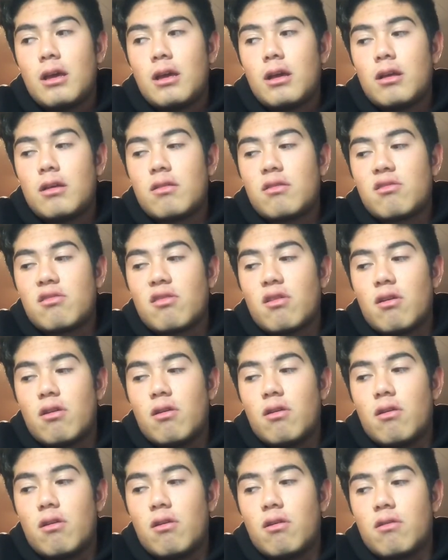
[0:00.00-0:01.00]

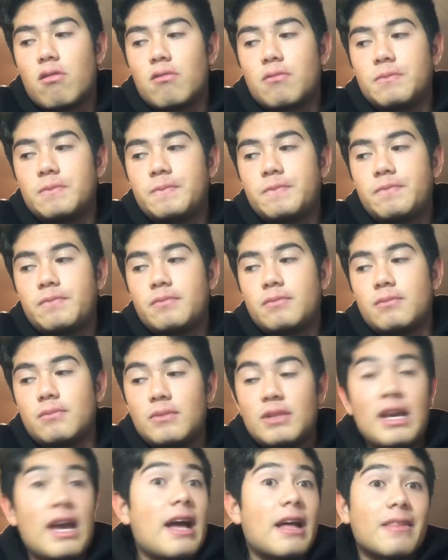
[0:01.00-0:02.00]
So
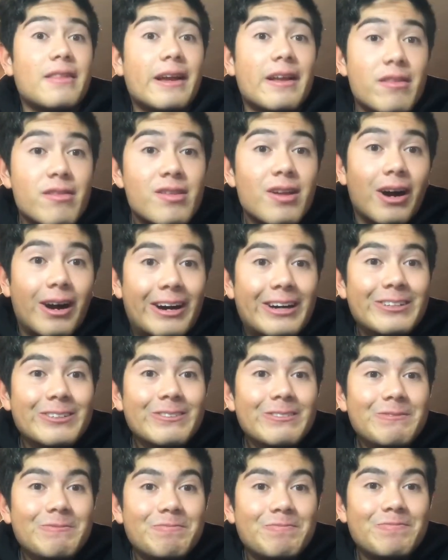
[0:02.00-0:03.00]
yeah, that's
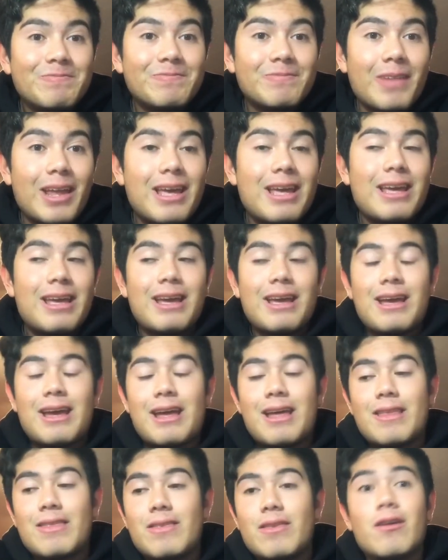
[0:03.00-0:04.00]
all,
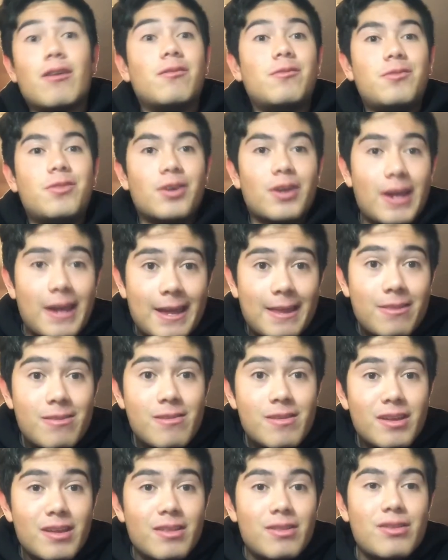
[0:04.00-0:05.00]
and don't
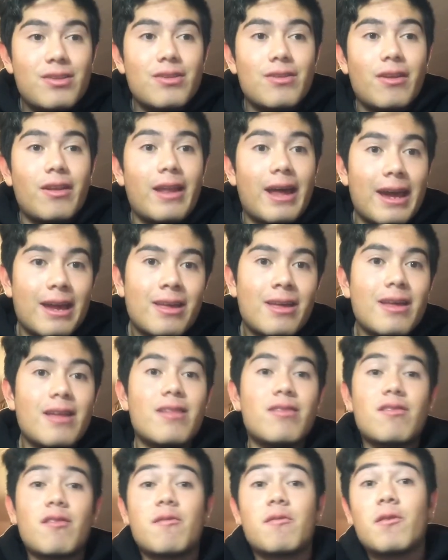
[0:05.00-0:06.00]
forget to like
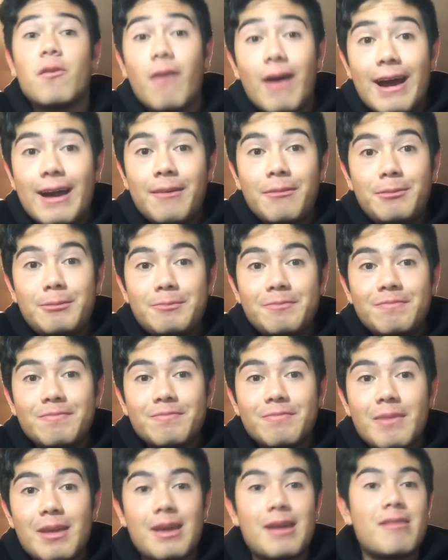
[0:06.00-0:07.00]
and subscribe,
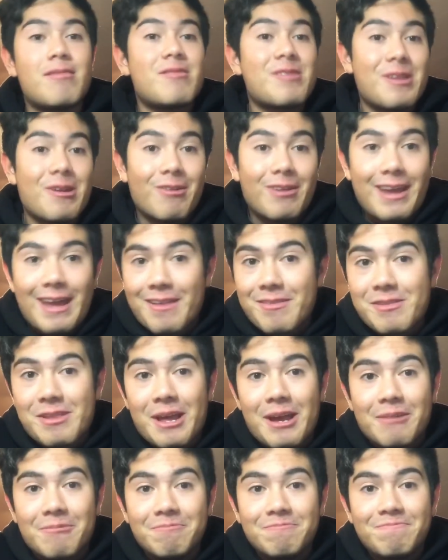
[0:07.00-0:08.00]
and see you next
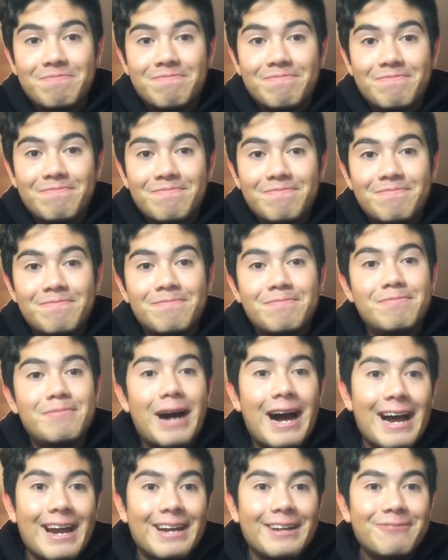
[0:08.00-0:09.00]
time.
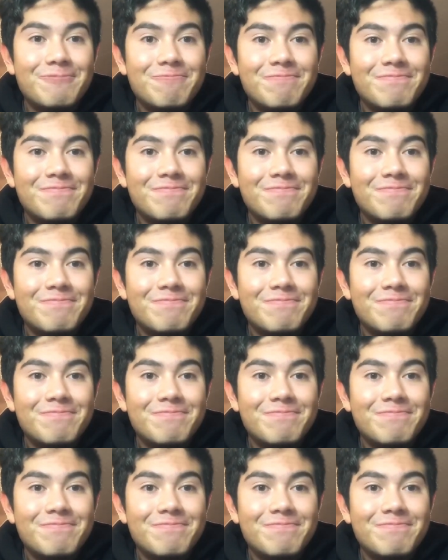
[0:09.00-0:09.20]
Bye.